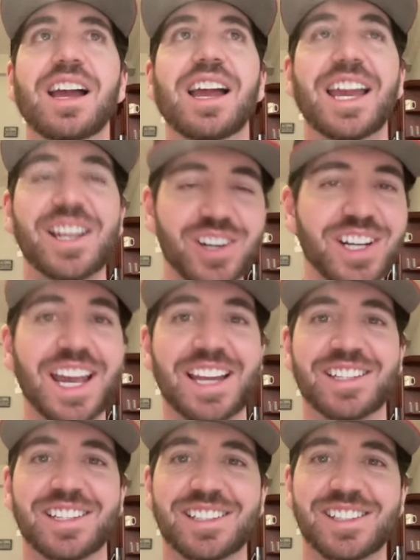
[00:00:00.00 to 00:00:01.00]
a good
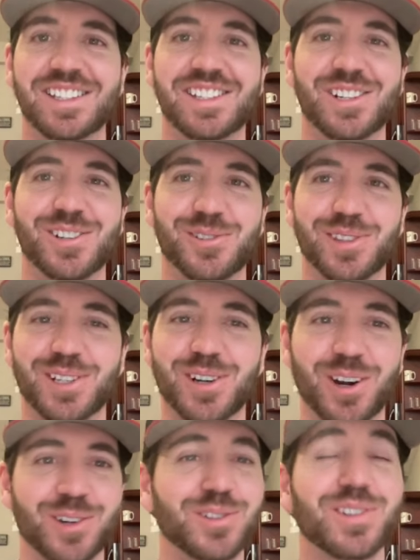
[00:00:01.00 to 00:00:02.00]
end to the series with the
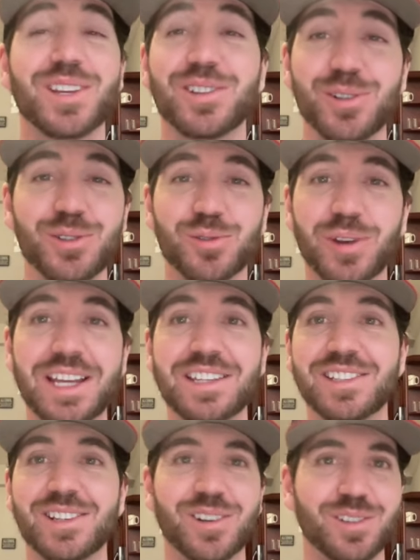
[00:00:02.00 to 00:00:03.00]
Cardinals. Two straight
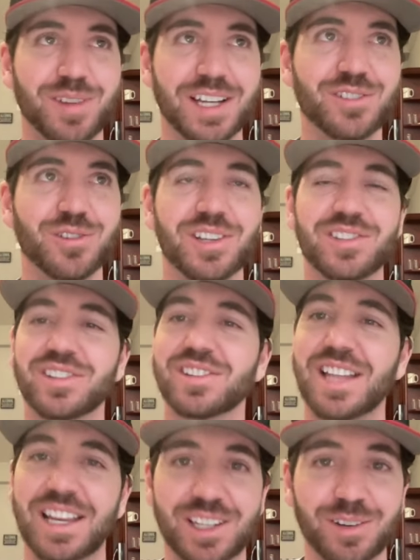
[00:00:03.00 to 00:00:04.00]
series victories.
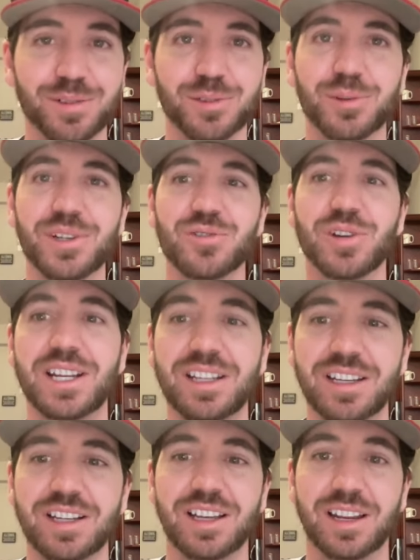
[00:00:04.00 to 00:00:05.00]
Now you go for three straight.
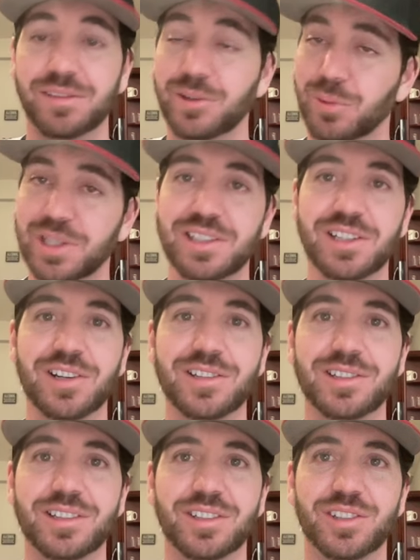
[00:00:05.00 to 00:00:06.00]
If you win
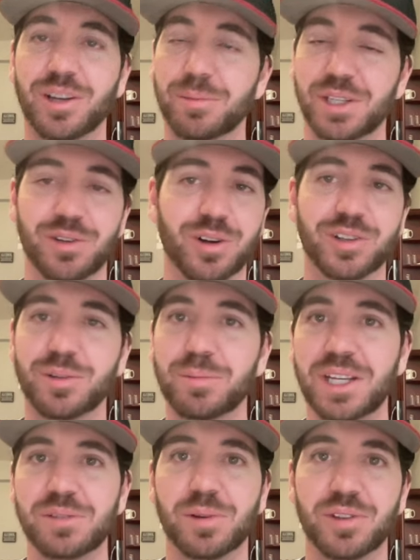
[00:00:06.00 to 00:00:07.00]
series, you're going to be a darn good
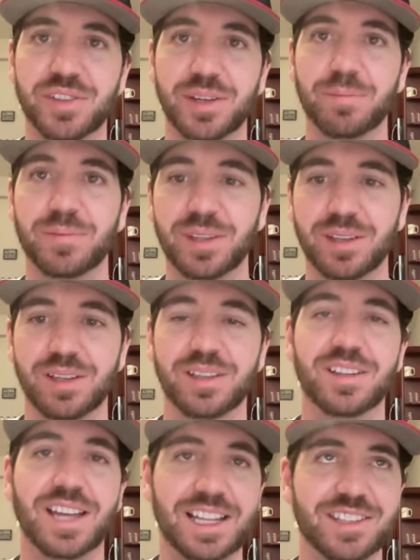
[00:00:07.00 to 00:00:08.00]
baseball team.
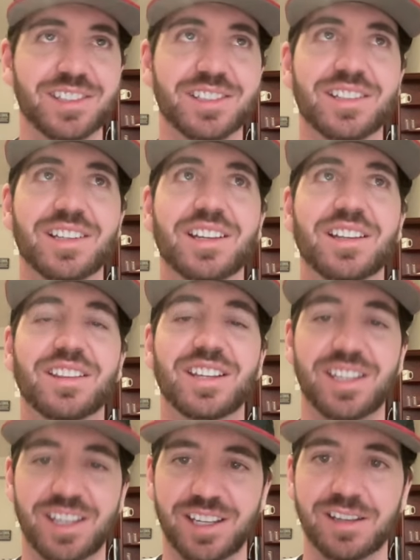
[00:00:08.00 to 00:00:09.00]
That's the
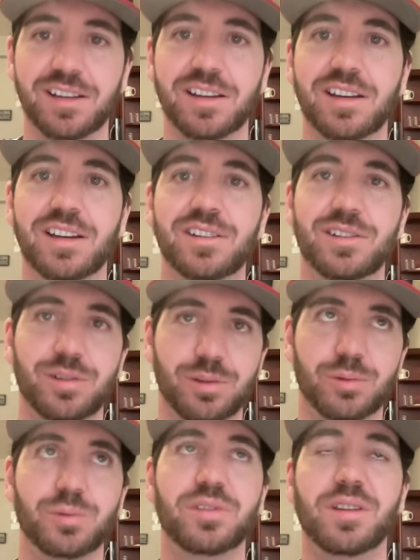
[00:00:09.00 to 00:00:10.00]
key
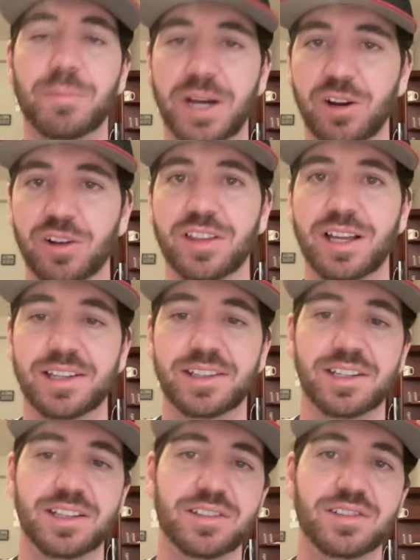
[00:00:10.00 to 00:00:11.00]
to the marathon
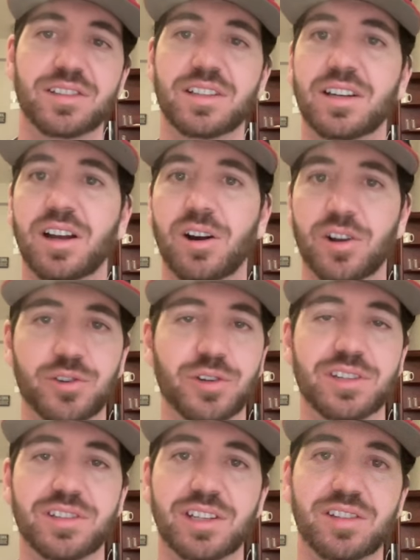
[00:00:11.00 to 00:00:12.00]
that is
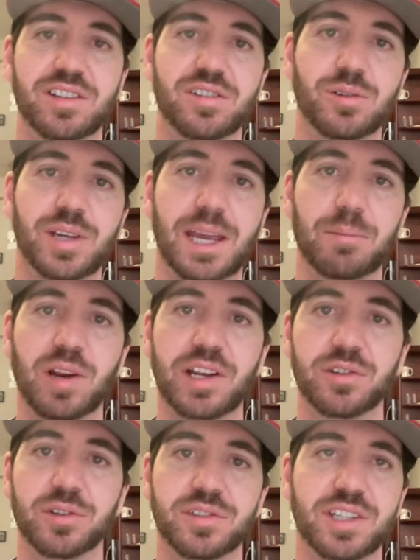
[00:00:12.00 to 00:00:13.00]
162-game
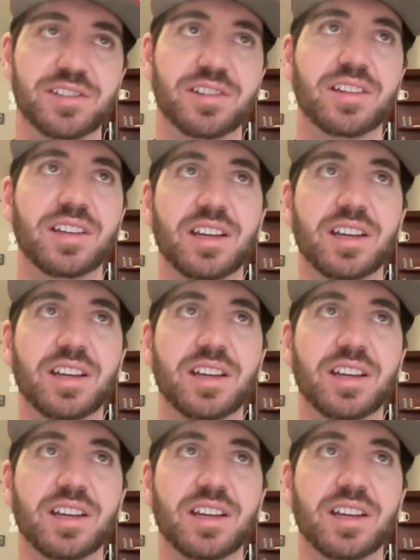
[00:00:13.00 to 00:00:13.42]
regular season.